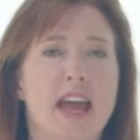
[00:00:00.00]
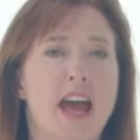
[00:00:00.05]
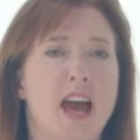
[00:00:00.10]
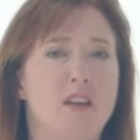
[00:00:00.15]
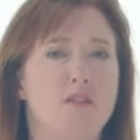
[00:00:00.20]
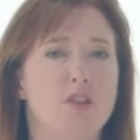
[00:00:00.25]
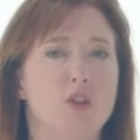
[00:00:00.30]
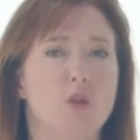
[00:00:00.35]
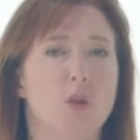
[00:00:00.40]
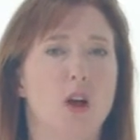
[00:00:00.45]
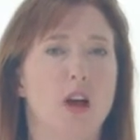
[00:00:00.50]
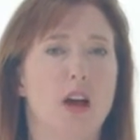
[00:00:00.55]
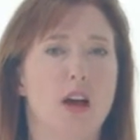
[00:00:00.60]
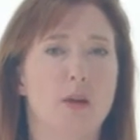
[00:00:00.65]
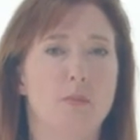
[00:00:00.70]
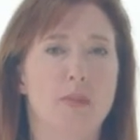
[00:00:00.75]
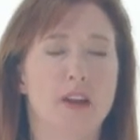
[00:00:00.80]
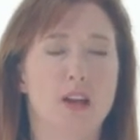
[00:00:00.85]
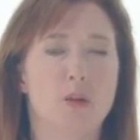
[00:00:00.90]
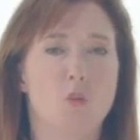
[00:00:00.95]
have you
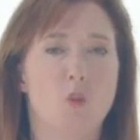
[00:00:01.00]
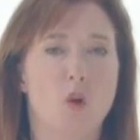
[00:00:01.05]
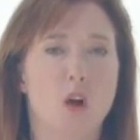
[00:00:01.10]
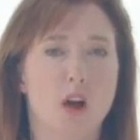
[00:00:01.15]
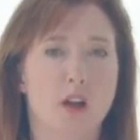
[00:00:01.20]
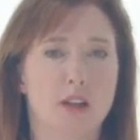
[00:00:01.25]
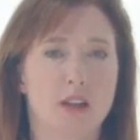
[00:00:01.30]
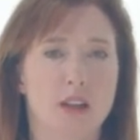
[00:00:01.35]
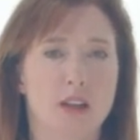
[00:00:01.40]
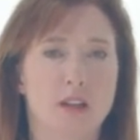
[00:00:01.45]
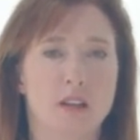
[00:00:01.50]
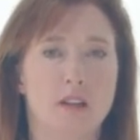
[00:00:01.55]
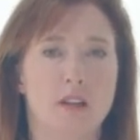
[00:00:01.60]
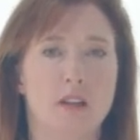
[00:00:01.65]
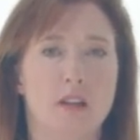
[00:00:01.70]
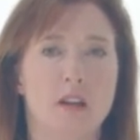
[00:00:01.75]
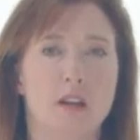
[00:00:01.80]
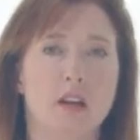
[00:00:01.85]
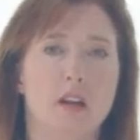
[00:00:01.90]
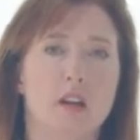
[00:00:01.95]
up and
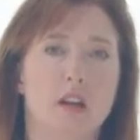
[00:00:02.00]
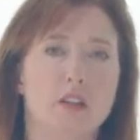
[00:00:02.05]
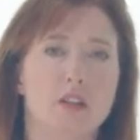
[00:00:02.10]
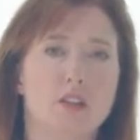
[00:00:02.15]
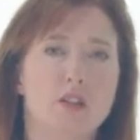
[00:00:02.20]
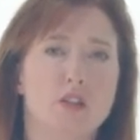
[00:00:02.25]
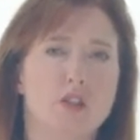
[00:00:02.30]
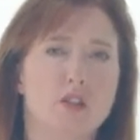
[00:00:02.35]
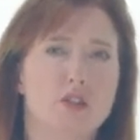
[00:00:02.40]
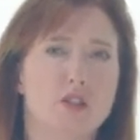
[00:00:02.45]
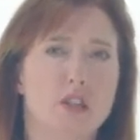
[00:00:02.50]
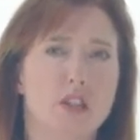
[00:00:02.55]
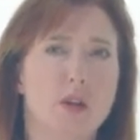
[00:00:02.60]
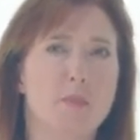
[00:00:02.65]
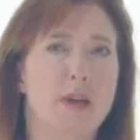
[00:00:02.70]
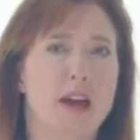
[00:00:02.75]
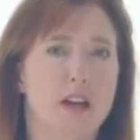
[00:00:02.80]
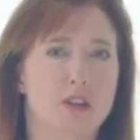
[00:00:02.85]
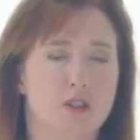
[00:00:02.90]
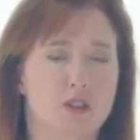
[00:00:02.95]
walking usually
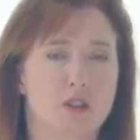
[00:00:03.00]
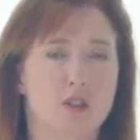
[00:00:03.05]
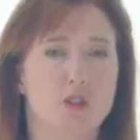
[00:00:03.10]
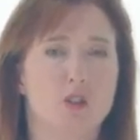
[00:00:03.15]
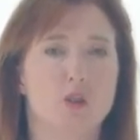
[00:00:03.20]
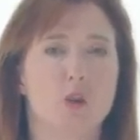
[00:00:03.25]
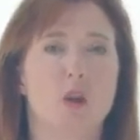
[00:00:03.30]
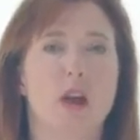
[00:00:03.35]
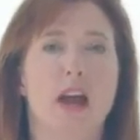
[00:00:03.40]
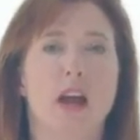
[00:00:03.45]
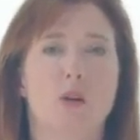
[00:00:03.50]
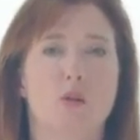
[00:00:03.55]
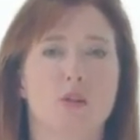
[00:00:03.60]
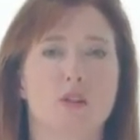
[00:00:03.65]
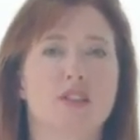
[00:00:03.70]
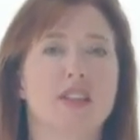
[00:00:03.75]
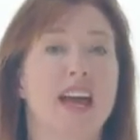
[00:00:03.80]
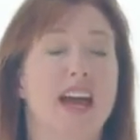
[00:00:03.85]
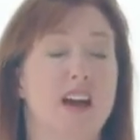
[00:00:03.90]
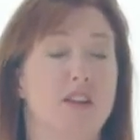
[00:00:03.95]
about 2
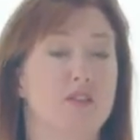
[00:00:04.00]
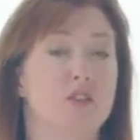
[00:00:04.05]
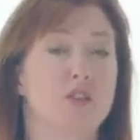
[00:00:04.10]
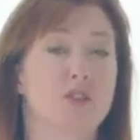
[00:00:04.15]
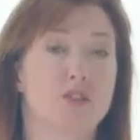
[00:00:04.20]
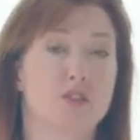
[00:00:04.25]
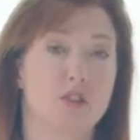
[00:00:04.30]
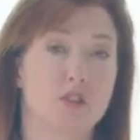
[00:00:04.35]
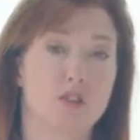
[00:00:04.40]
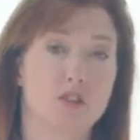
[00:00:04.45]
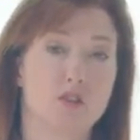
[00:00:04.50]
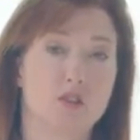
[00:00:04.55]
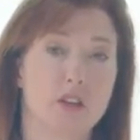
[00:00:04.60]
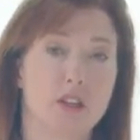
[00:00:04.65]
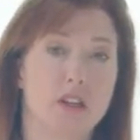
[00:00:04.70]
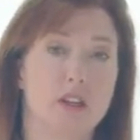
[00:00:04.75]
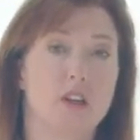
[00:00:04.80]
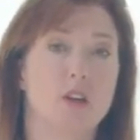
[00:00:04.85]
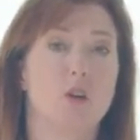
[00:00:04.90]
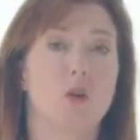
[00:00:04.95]
hours after
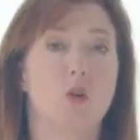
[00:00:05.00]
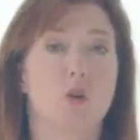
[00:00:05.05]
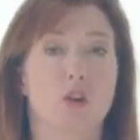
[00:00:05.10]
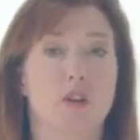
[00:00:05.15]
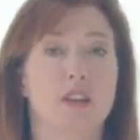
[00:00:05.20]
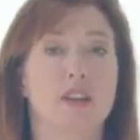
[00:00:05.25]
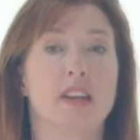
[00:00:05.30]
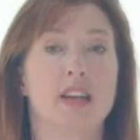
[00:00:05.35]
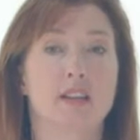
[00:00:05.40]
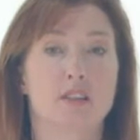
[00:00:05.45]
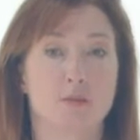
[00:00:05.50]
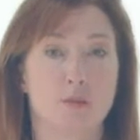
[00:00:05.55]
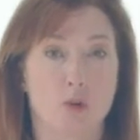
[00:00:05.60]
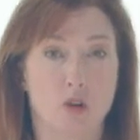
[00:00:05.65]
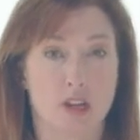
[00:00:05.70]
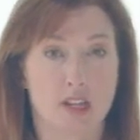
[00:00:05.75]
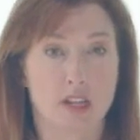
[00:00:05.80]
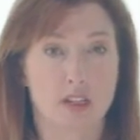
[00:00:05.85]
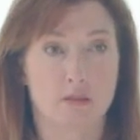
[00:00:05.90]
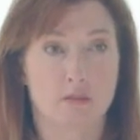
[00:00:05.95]
surgery or the next
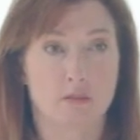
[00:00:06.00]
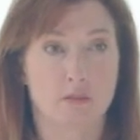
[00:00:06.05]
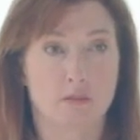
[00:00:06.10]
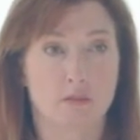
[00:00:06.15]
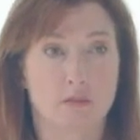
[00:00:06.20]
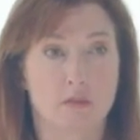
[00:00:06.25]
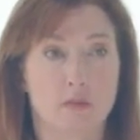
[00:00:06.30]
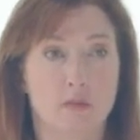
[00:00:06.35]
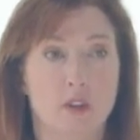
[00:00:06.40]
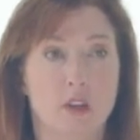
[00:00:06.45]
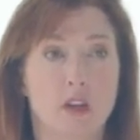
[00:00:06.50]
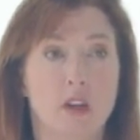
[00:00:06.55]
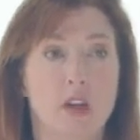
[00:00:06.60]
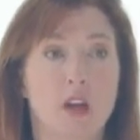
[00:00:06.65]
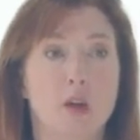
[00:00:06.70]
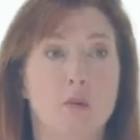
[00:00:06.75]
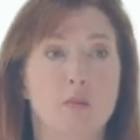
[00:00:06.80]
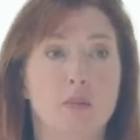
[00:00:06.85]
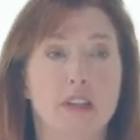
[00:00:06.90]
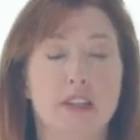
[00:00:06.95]
morning.
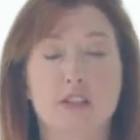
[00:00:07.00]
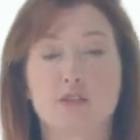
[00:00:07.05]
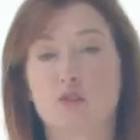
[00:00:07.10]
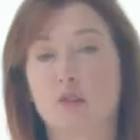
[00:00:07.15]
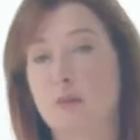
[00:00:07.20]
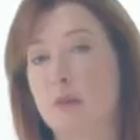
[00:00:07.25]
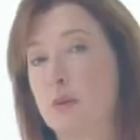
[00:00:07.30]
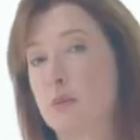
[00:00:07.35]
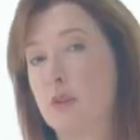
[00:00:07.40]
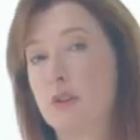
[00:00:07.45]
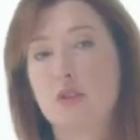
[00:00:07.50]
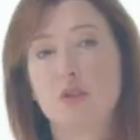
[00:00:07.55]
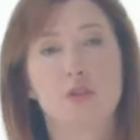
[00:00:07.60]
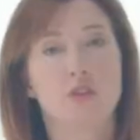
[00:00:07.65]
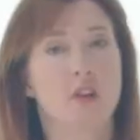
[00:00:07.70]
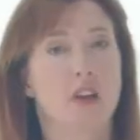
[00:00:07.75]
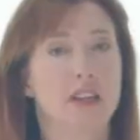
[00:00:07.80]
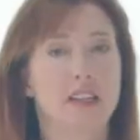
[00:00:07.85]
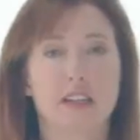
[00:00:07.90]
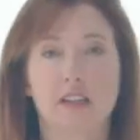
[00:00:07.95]
Please remember, do
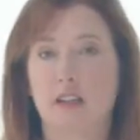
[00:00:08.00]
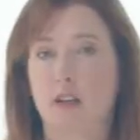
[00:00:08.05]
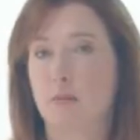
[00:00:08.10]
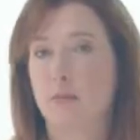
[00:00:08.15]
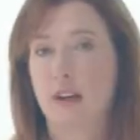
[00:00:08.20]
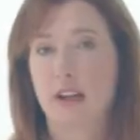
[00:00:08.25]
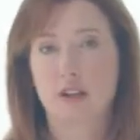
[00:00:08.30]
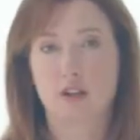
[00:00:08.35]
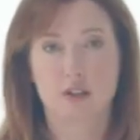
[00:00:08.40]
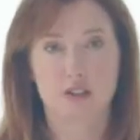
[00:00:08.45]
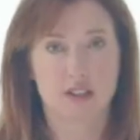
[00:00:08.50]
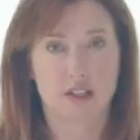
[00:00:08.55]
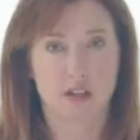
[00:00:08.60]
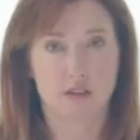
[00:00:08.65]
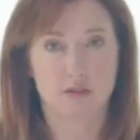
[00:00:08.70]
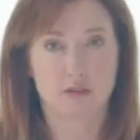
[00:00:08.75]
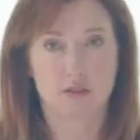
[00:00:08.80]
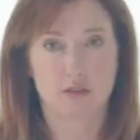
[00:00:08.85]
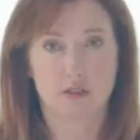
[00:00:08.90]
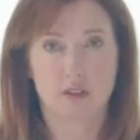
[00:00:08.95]
not get up by
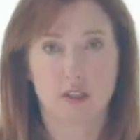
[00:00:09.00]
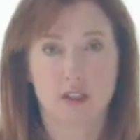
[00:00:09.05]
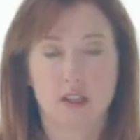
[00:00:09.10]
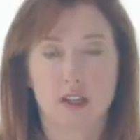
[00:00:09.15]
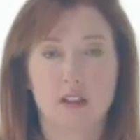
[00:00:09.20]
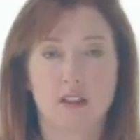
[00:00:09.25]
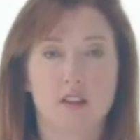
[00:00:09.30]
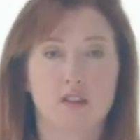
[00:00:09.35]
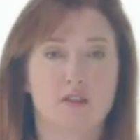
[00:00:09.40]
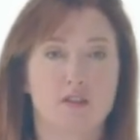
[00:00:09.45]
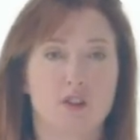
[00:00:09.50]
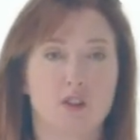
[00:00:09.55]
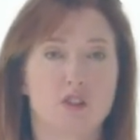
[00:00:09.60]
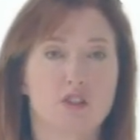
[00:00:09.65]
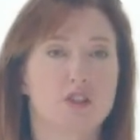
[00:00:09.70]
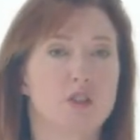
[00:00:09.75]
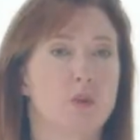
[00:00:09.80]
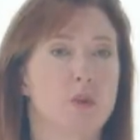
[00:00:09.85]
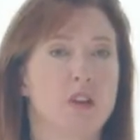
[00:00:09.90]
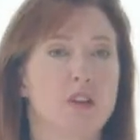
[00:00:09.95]
yourself. The
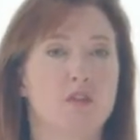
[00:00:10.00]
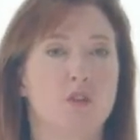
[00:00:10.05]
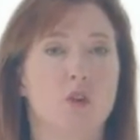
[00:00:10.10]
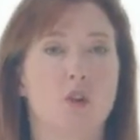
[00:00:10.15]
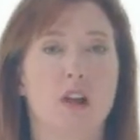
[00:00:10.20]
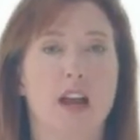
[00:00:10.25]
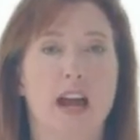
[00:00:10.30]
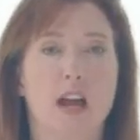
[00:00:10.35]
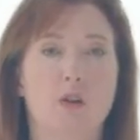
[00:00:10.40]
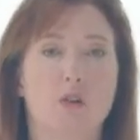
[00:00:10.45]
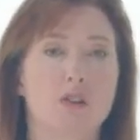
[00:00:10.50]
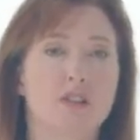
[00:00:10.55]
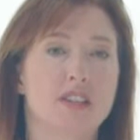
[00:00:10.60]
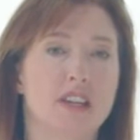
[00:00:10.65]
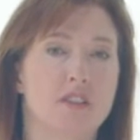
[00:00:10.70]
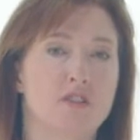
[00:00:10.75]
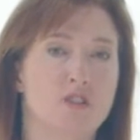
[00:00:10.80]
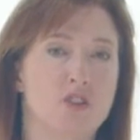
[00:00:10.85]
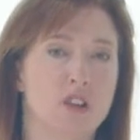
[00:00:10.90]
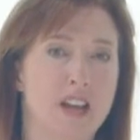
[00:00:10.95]
first 24 hours
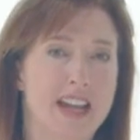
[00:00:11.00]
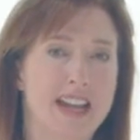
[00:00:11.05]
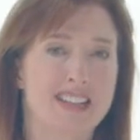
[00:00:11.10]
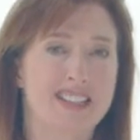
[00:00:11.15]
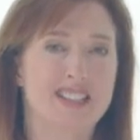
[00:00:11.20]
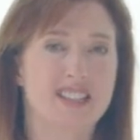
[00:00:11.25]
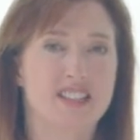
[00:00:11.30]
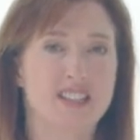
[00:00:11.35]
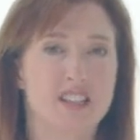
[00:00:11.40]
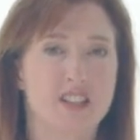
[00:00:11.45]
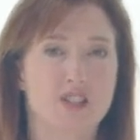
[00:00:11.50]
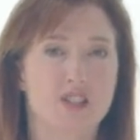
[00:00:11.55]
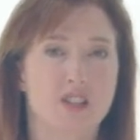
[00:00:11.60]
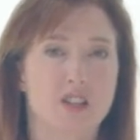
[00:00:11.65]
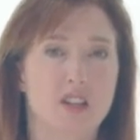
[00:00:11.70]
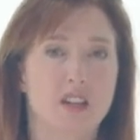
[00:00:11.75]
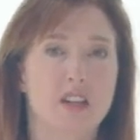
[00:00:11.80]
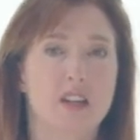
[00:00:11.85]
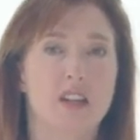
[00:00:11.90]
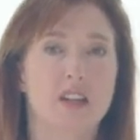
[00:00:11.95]
after
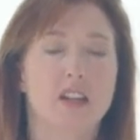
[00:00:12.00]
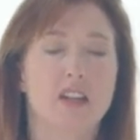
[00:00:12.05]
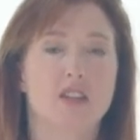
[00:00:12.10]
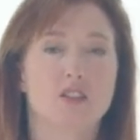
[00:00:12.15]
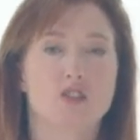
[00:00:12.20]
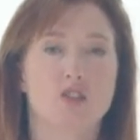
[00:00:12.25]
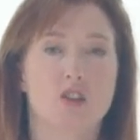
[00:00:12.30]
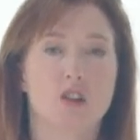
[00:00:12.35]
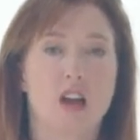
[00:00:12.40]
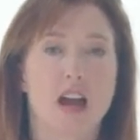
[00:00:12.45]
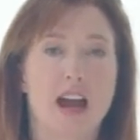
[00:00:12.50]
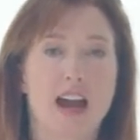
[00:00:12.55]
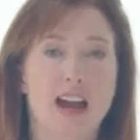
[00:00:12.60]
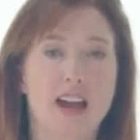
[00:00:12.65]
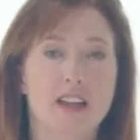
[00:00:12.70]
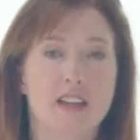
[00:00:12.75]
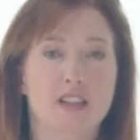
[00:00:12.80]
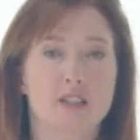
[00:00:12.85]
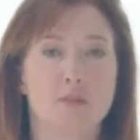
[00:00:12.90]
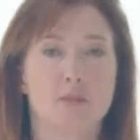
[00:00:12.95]
anesthesia is your
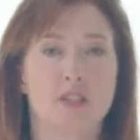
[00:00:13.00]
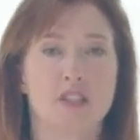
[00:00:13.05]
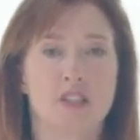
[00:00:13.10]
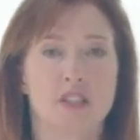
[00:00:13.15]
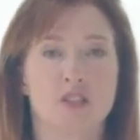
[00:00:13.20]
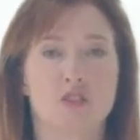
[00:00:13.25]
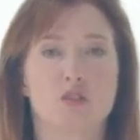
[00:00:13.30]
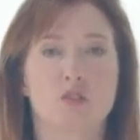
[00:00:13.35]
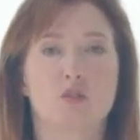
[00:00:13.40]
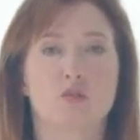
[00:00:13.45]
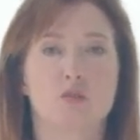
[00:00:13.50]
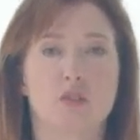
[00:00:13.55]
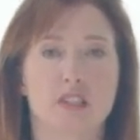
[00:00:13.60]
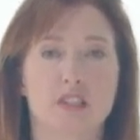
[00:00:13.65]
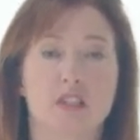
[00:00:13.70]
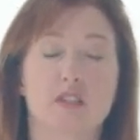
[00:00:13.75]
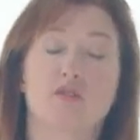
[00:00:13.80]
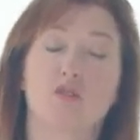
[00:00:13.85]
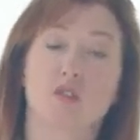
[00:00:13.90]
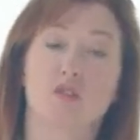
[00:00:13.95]
highest potential
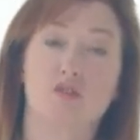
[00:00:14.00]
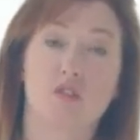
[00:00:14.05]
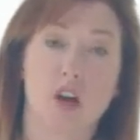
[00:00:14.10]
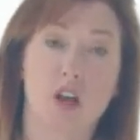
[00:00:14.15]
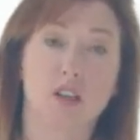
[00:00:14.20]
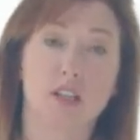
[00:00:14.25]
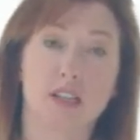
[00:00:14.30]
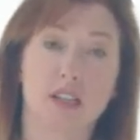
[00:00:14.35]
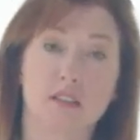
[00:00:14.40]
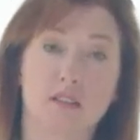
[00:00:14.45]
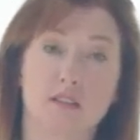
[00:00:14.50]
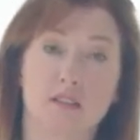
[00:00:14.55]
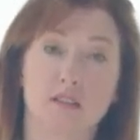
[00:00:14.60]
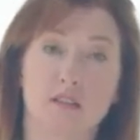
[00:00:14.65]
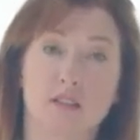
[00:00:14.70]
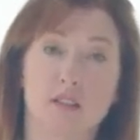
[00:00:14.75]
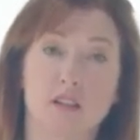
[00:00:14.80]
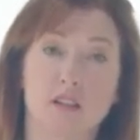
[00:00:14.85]
risk for falling.